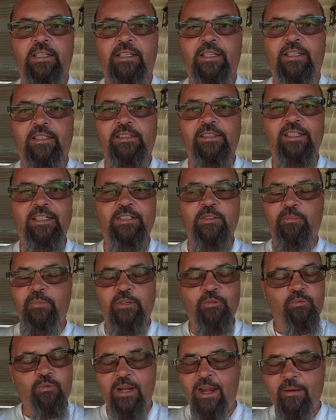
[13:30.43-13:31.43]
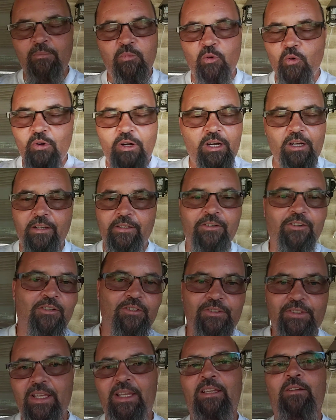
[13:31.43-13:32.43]
and lets me ramble on all
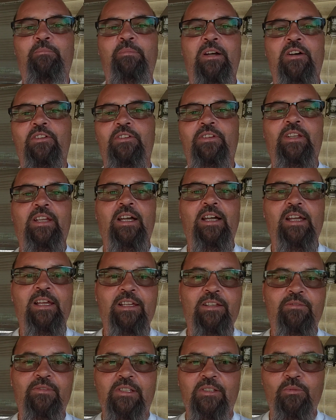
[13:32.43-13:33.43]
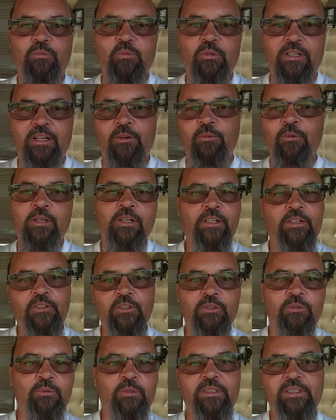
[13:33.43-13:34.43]
day about knives and what I want to
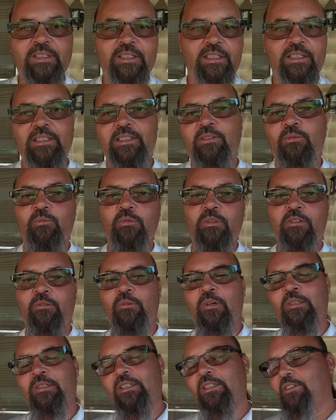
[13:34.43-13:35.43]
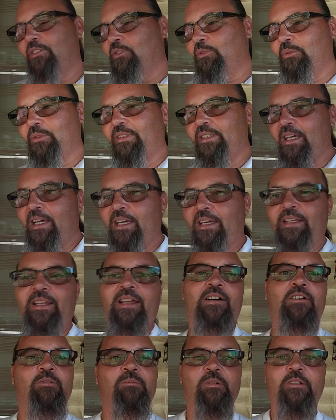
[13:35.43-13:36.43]
do with this and what I want to do with that,
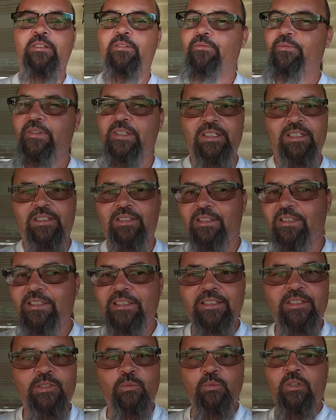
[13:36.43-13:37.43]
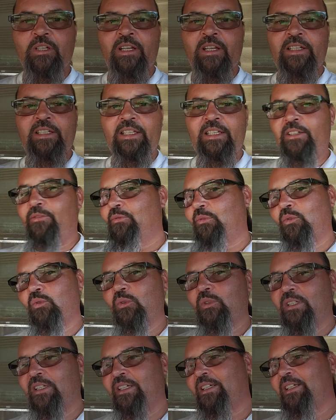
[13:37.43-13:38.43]
how I'm going to fix this, what I need
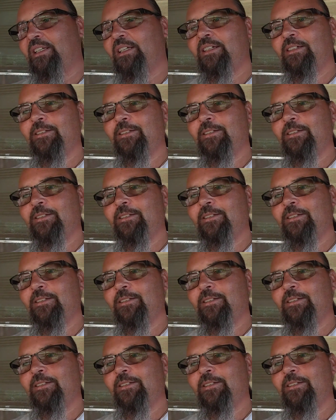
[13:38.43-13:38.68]
for it.